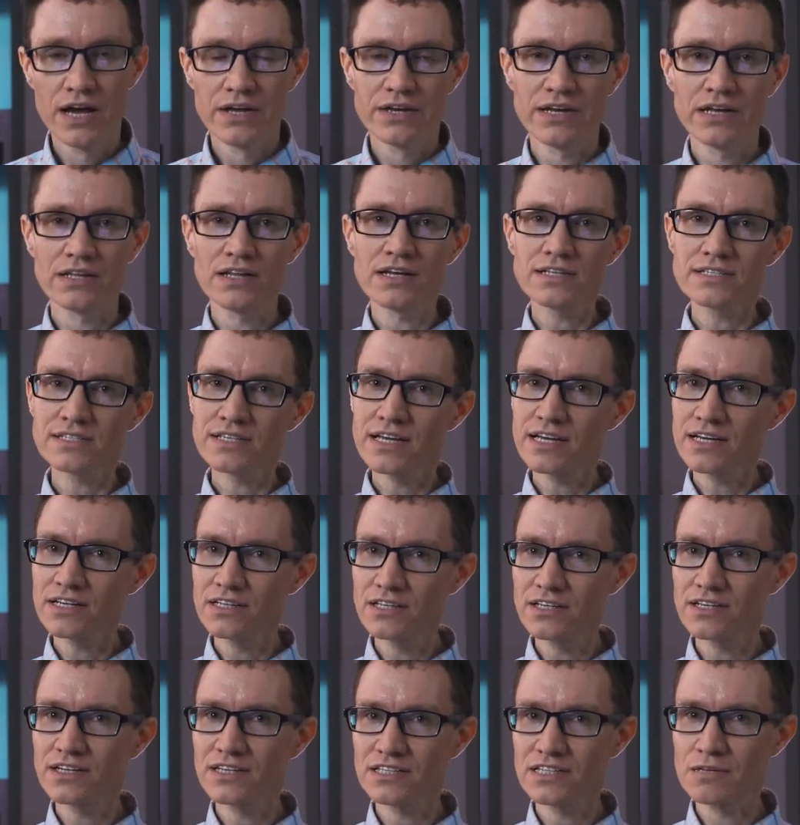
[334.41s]
Now let's take a
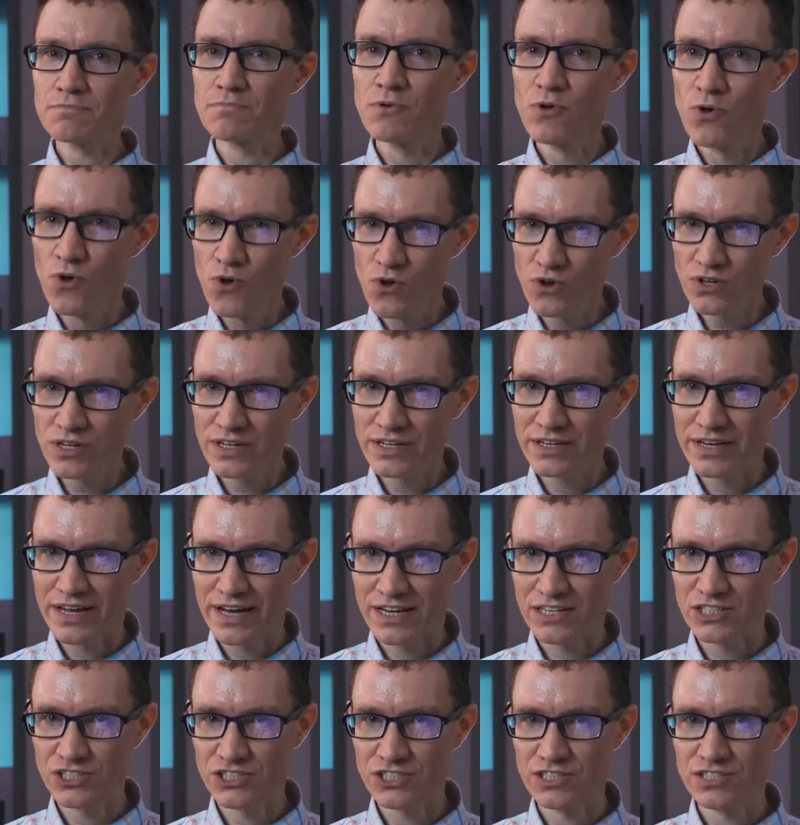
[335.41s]
look at the pole
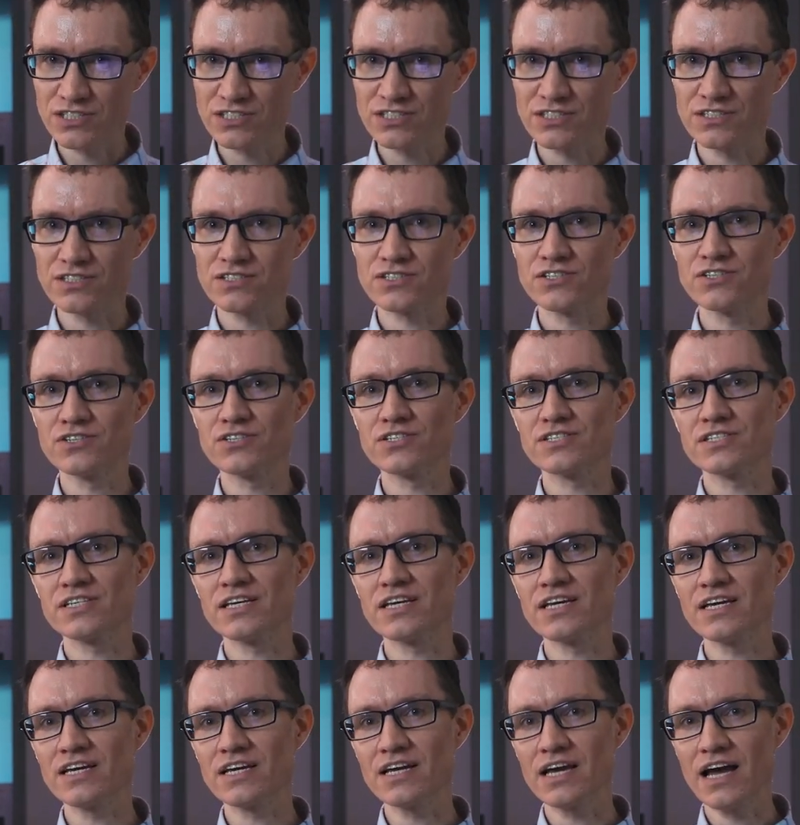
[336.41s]
connections to
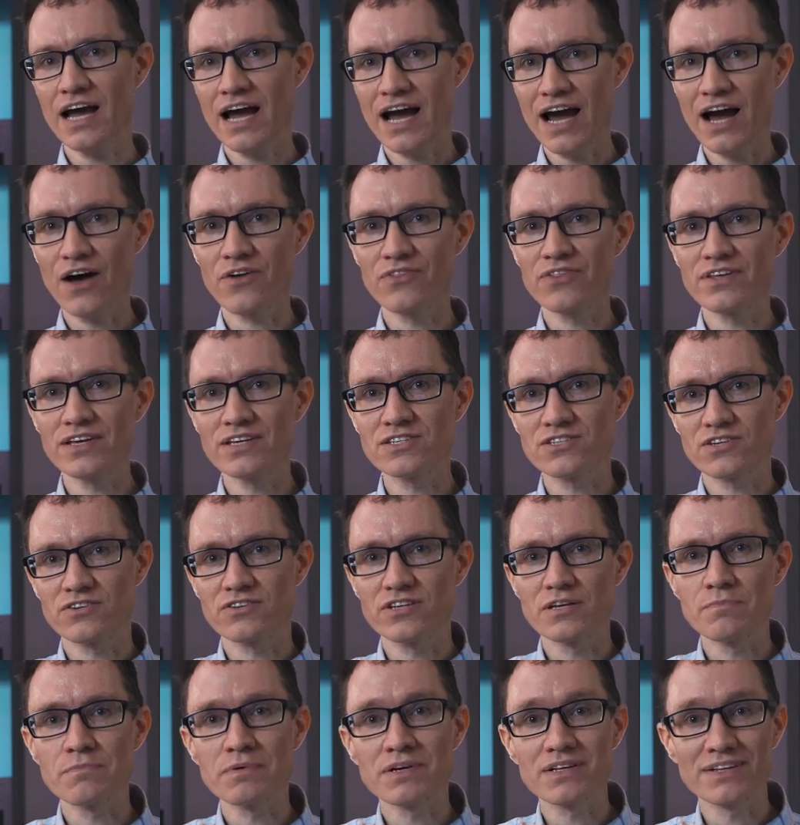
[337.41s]
see how these are
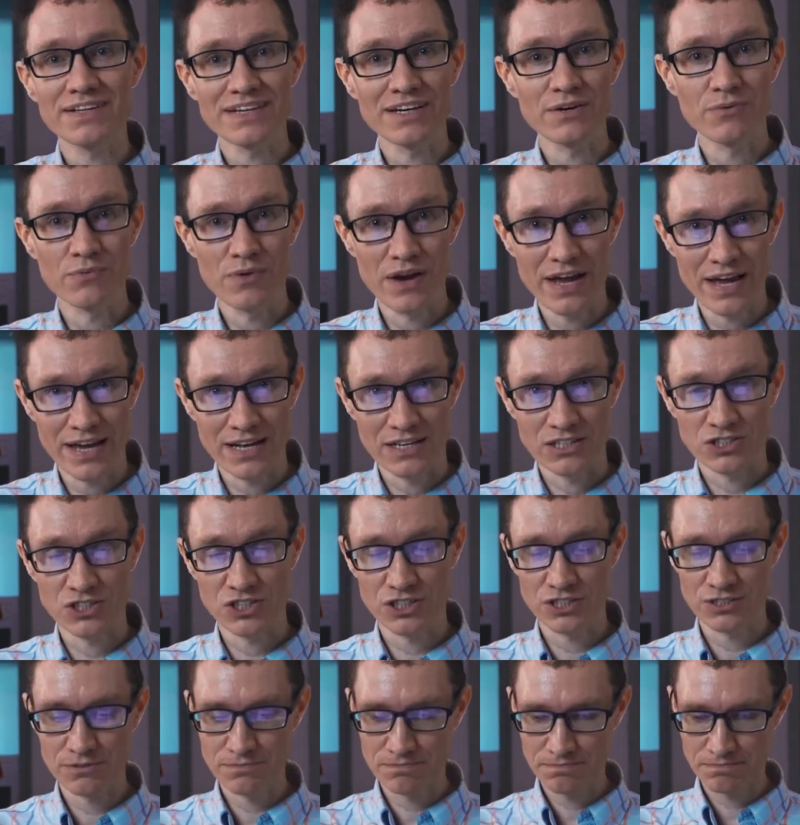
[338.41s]
typically
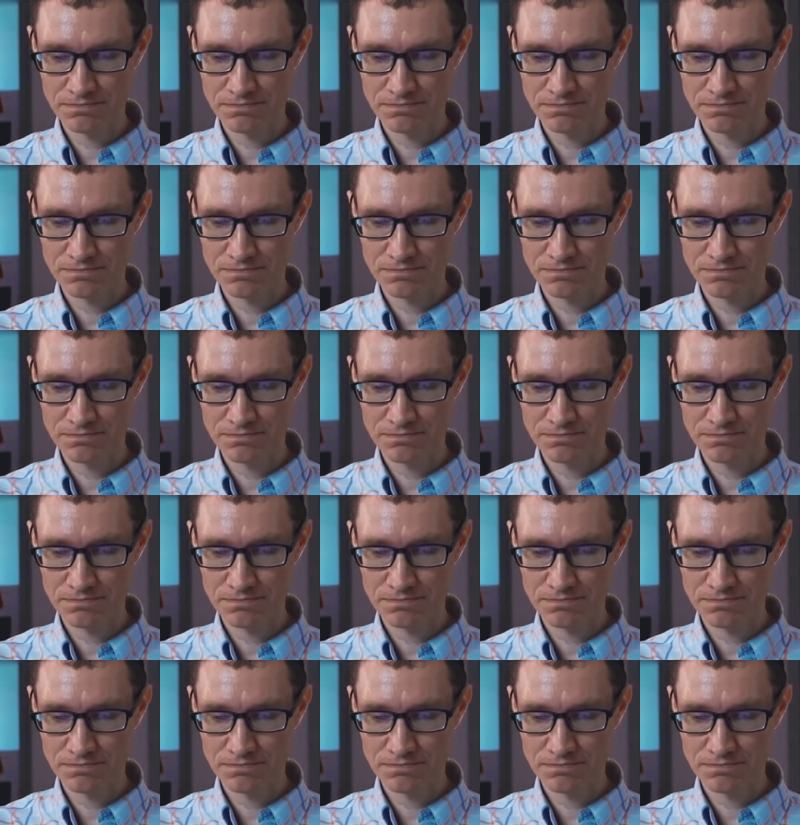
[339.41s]
arranged.